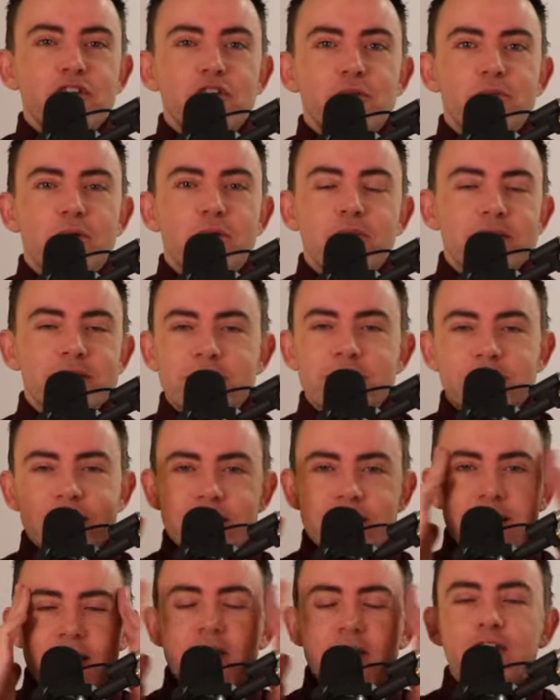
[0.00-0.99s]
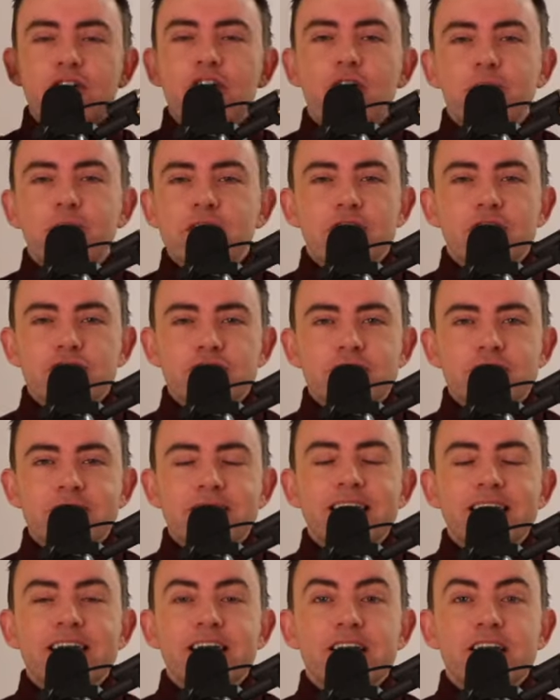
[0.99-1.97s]
You're probably sitting there going, oh my gosh, it's
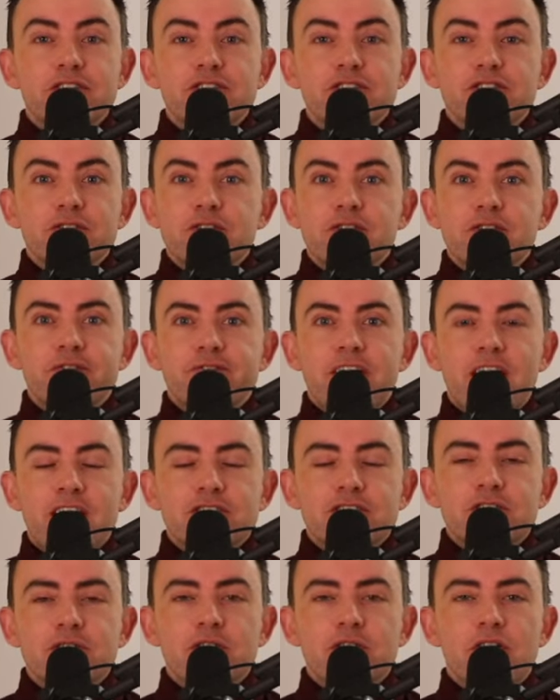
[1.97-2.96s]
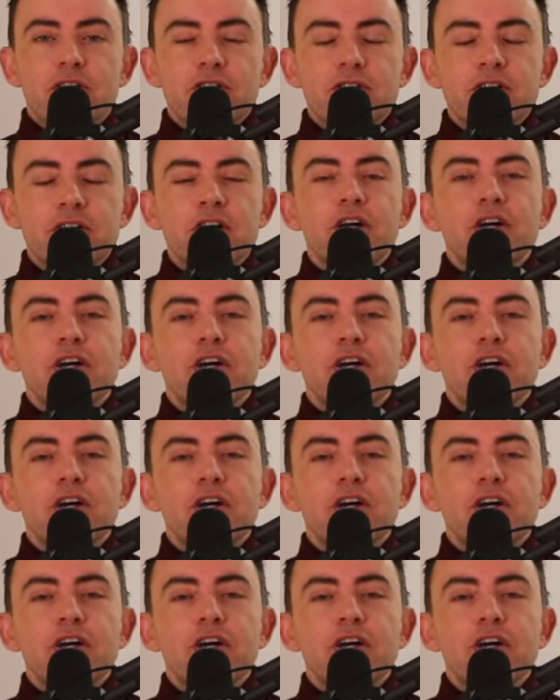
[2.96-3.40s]
taking far too long.